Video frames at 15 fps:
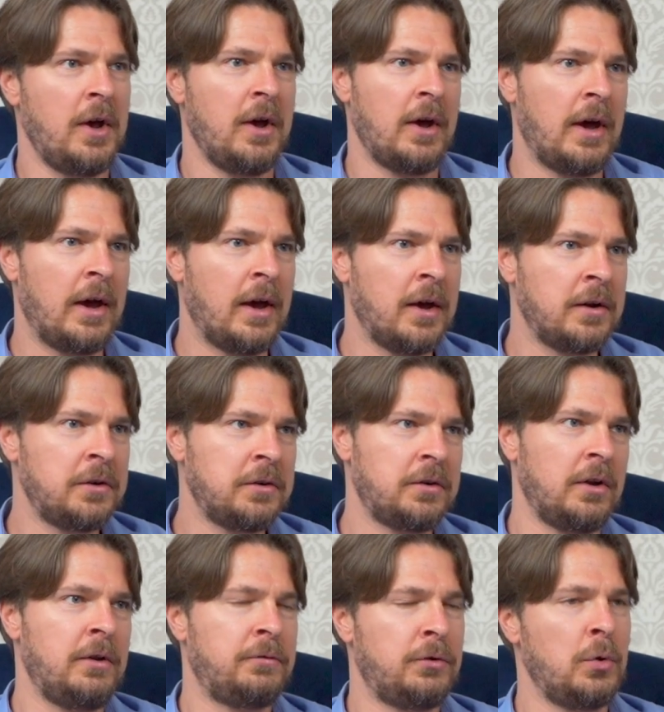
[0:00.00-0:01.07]
And
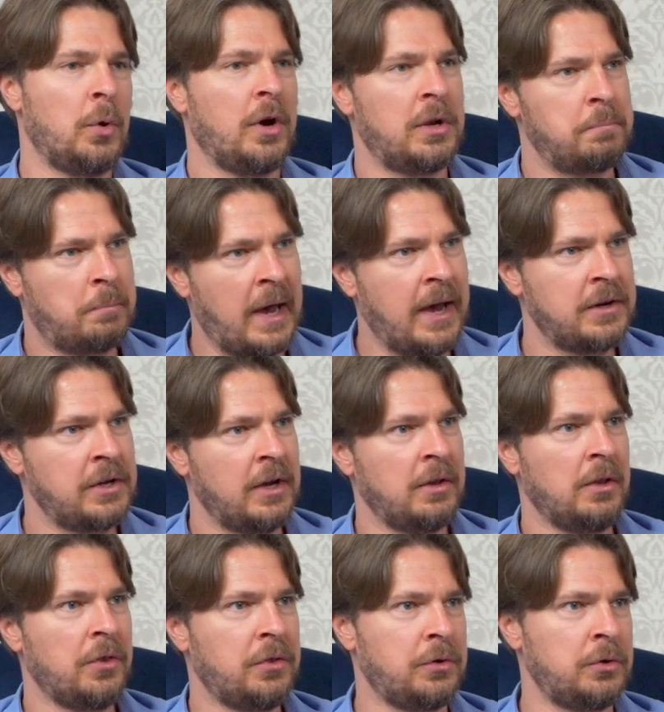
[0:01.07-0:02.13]
if you are in bad
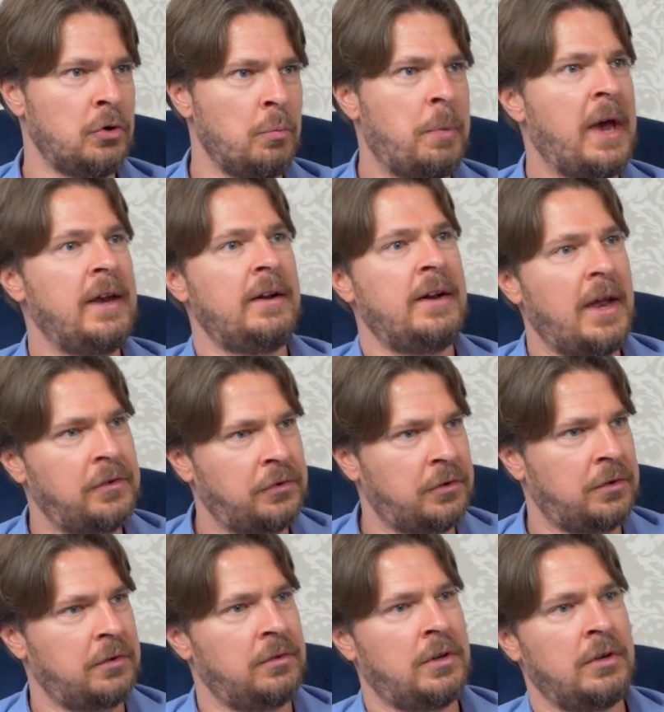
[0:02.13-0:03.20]
health, you pay
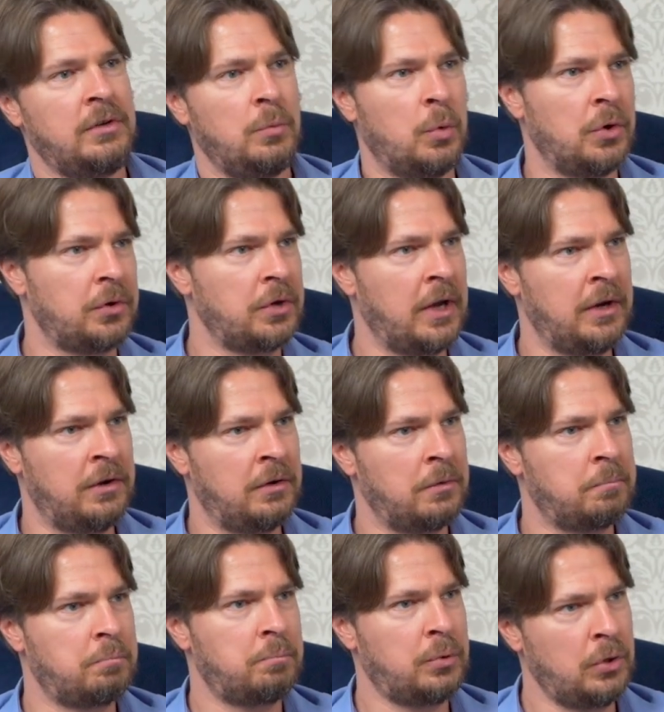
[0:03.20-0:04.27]
less than you would in a
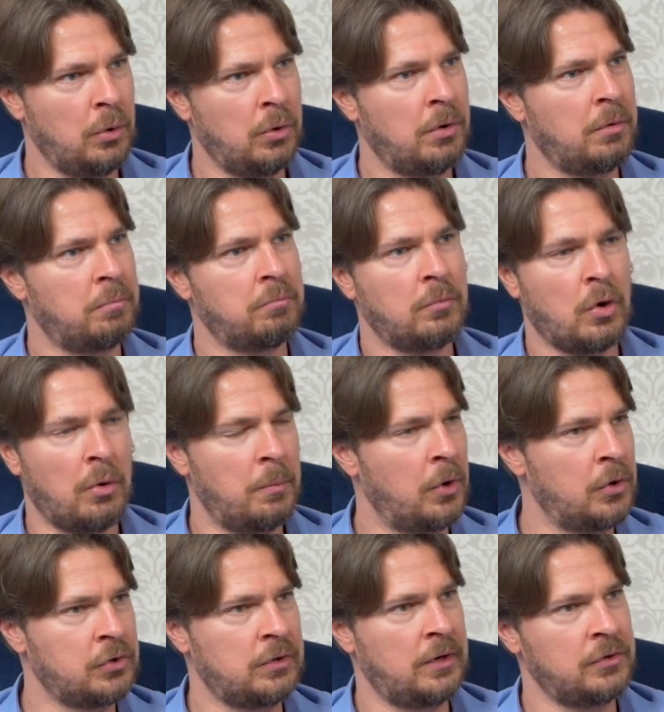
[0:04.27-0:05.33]
pure
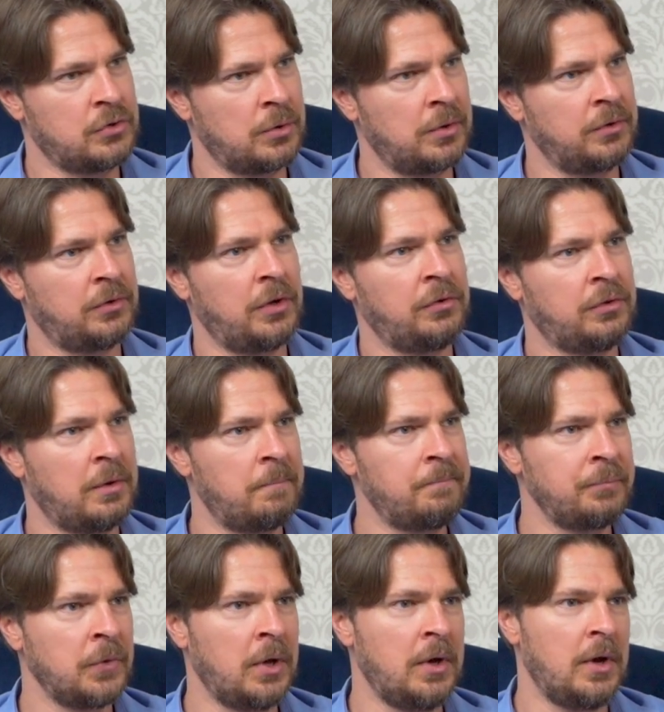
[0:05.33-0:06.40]
commercial insurance system.
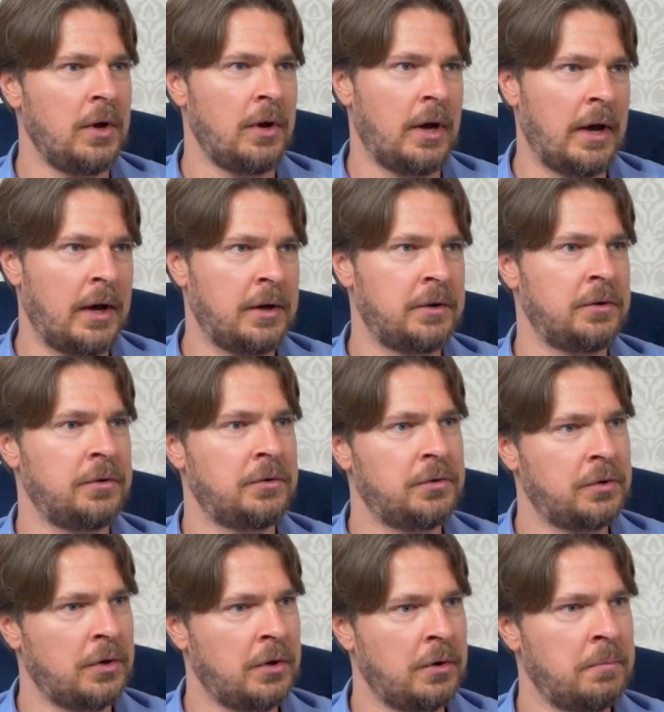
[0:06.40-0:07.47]
And
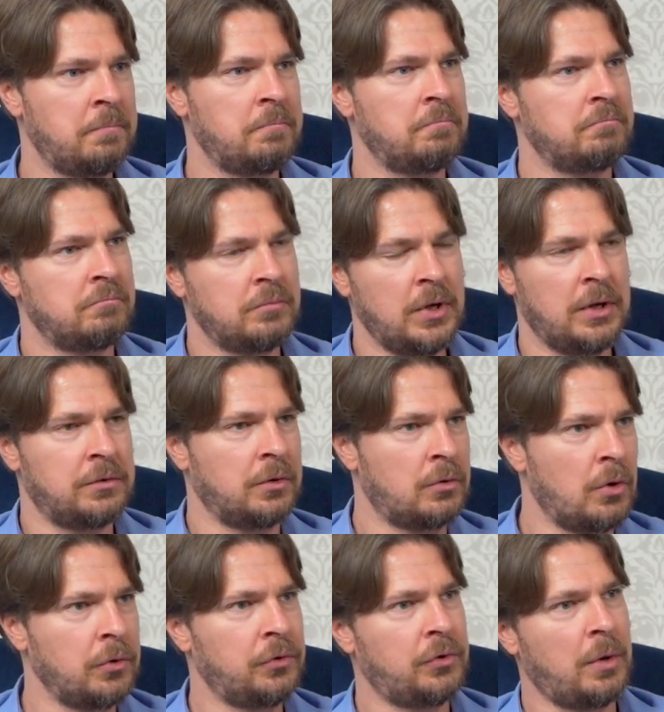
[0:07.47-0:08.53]
the
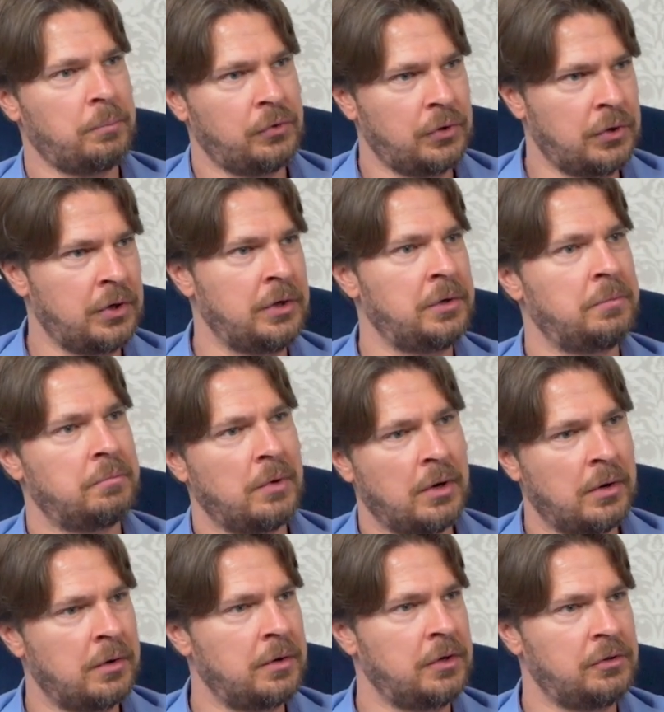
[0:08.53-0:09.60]
cross-subsidy
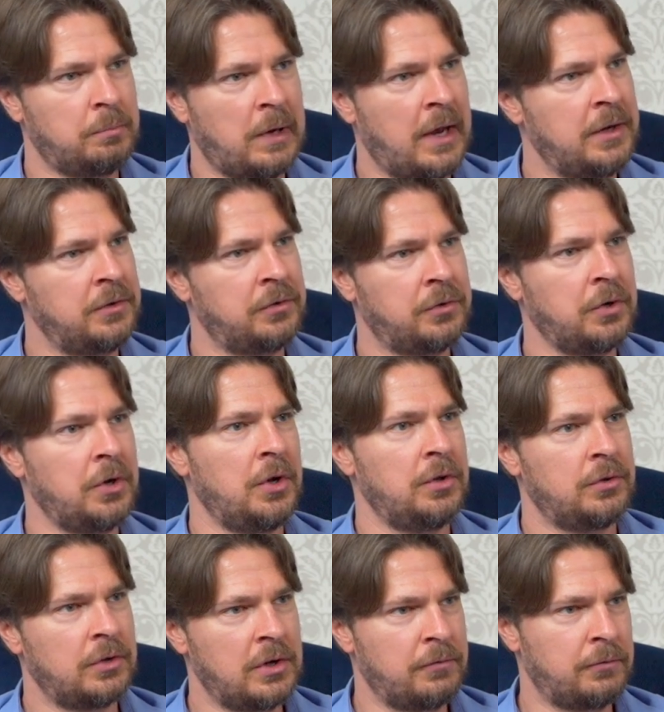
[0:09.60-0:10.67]
explains
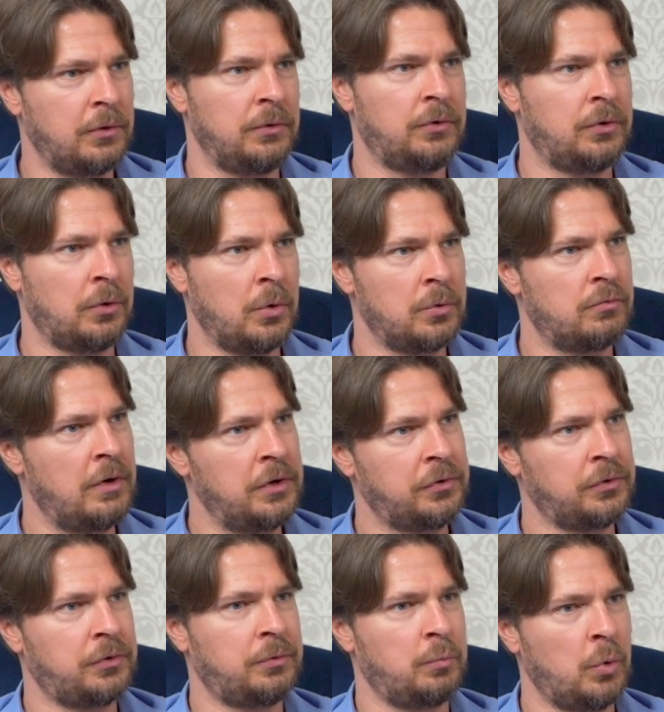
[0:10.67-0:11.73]
the difference. The good
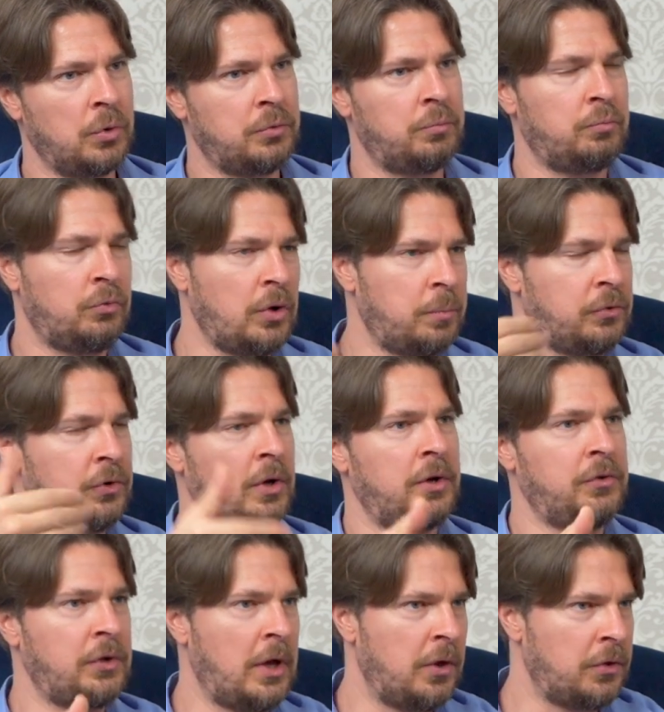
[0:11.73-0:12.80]
risks would
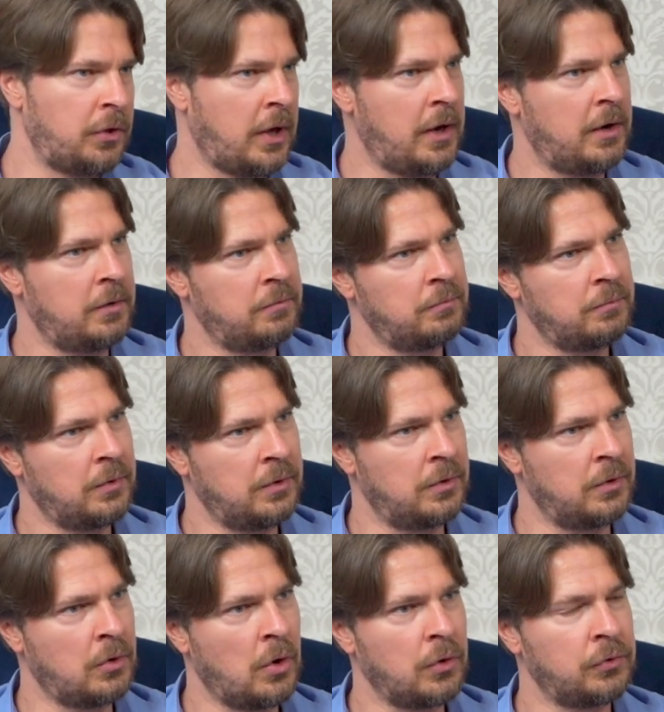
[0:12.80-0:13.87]
subsidize the healthcare
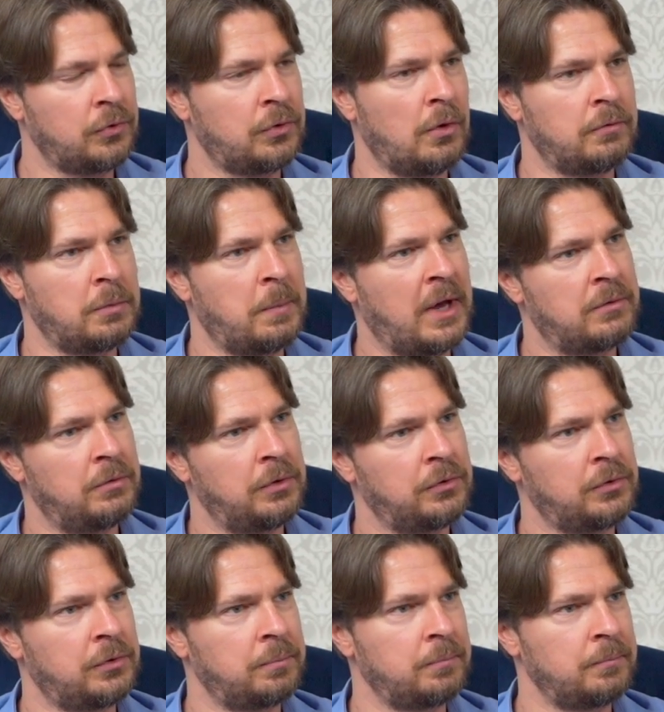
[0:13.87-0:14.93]
costs of the bad risks.